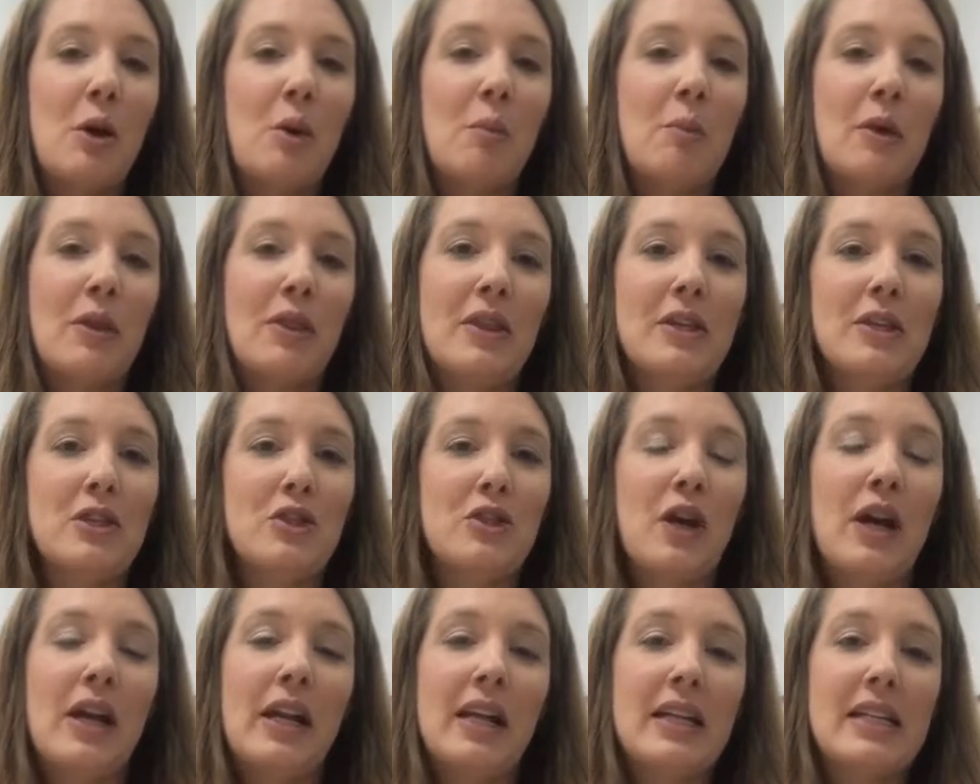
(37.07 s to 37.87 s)
But this
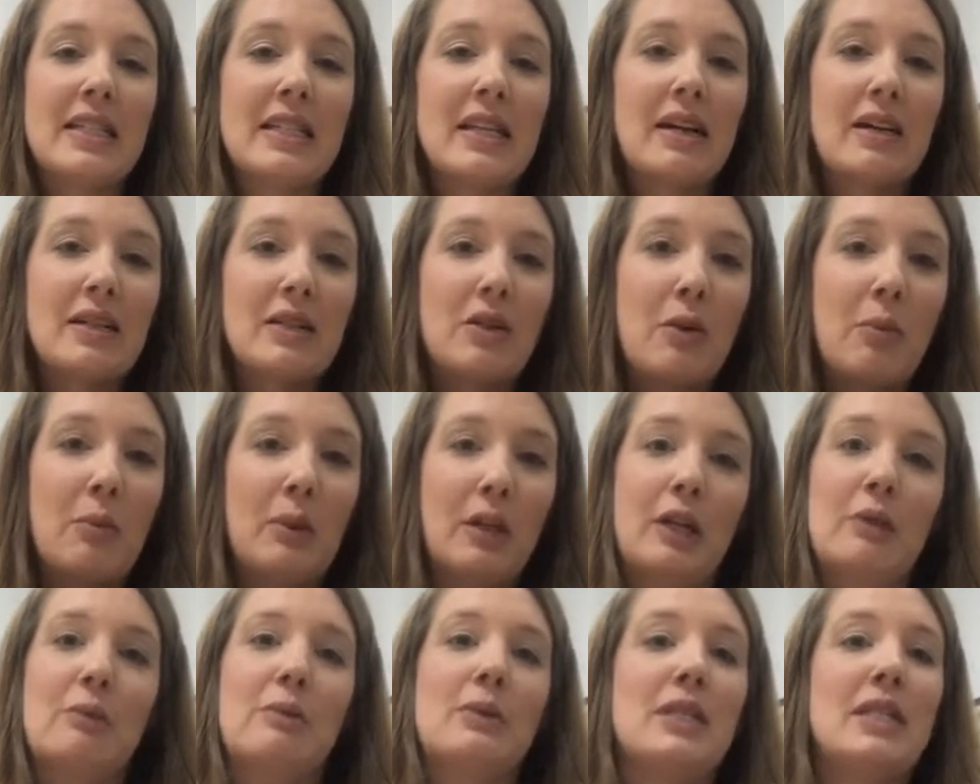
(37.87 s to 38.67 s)
training is also
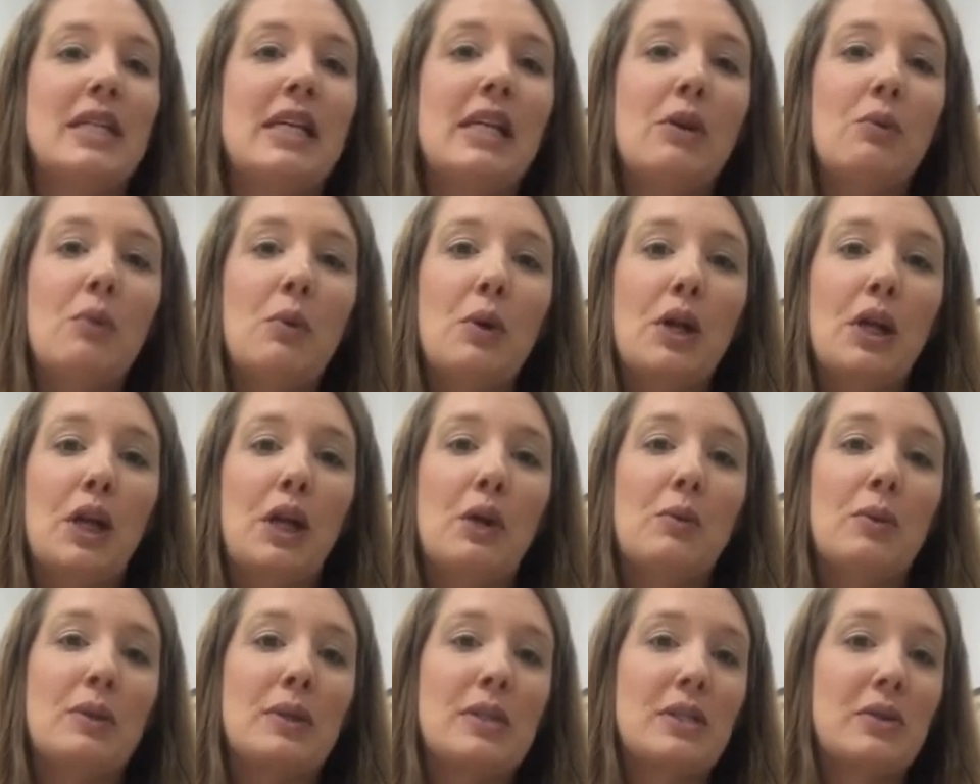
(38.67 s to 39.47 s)
applicable to anyone
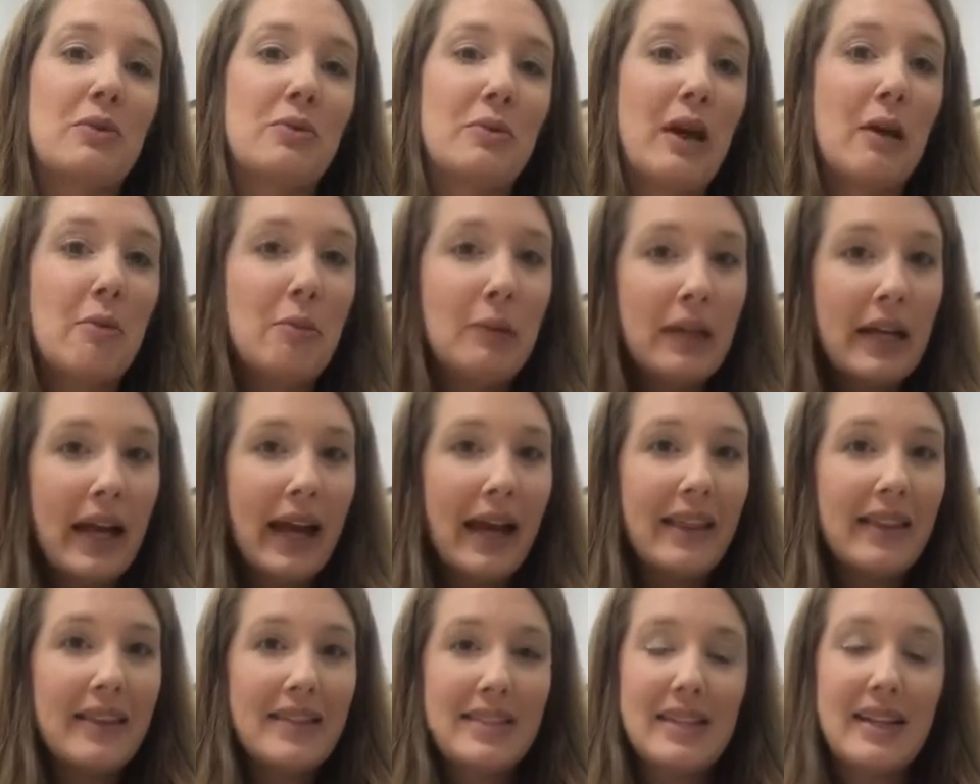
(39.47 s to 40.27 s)
who wants to
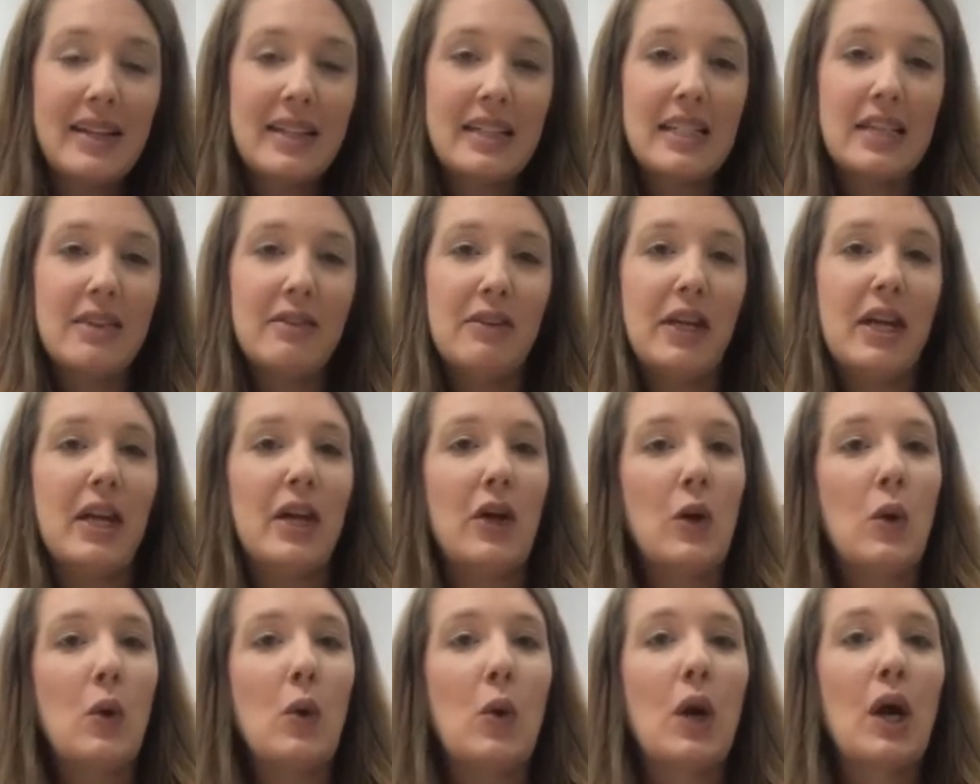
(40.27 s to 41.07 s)
replicate this
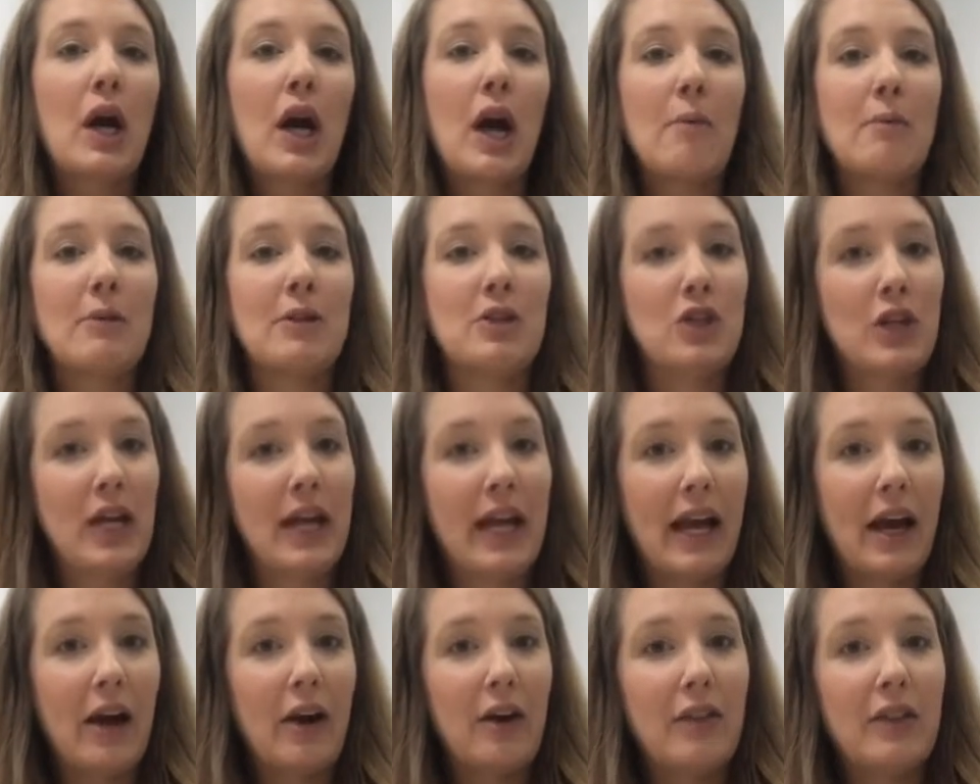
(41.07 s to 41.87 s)
activity or come and
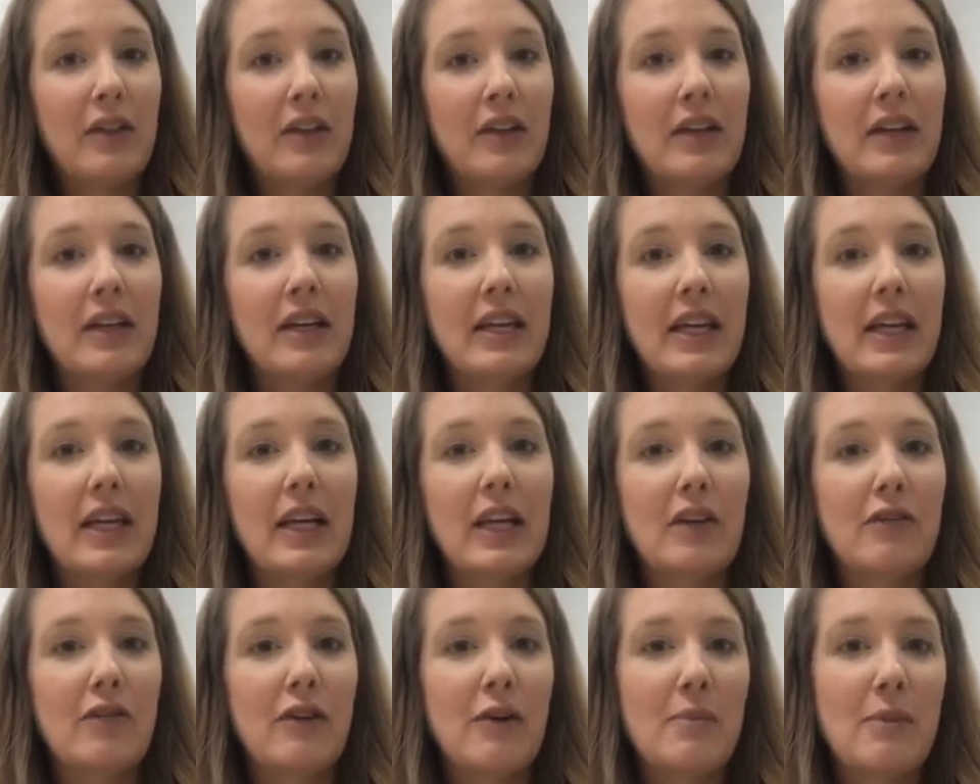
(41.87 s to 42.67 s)
check out the
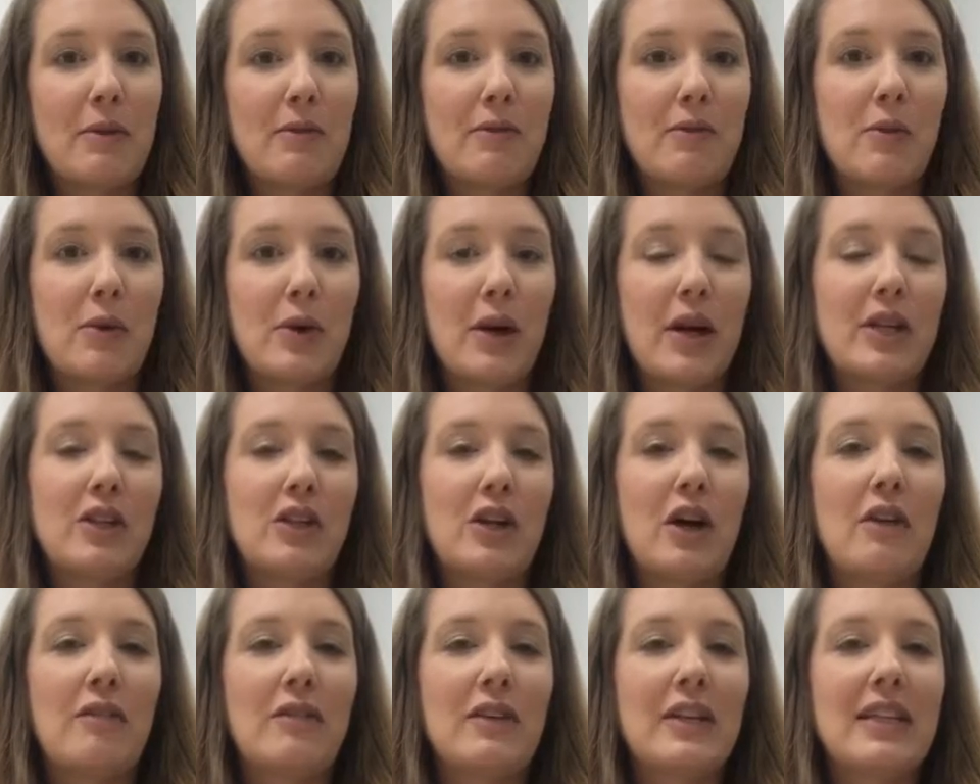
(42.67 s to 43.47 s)
kit from the 4-H
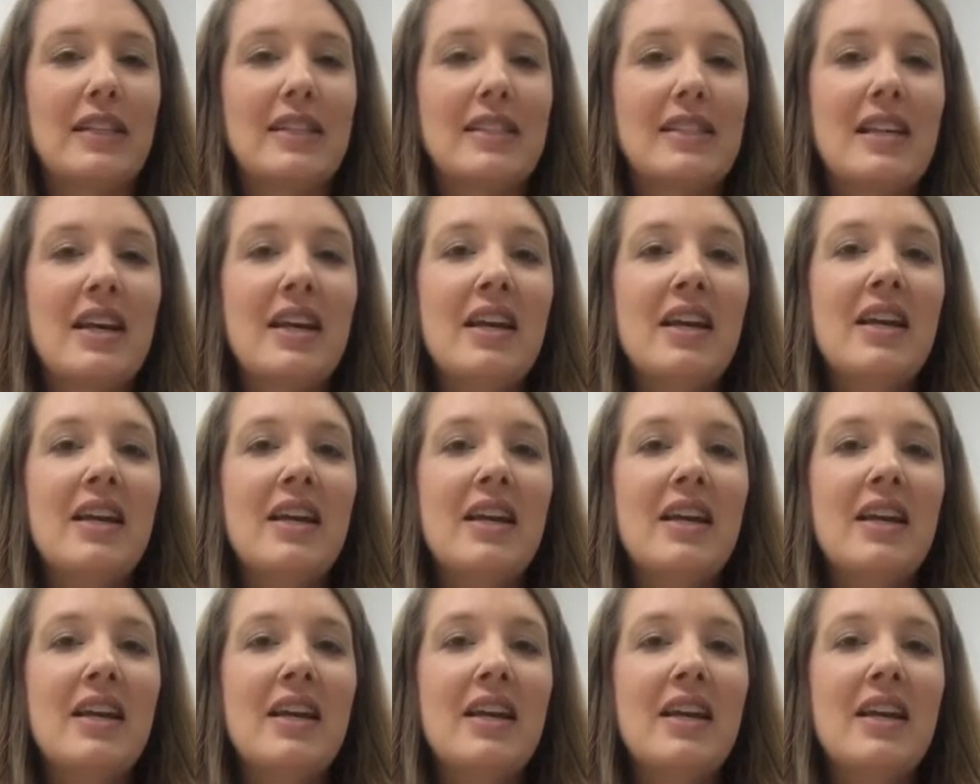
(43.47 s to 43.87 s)
office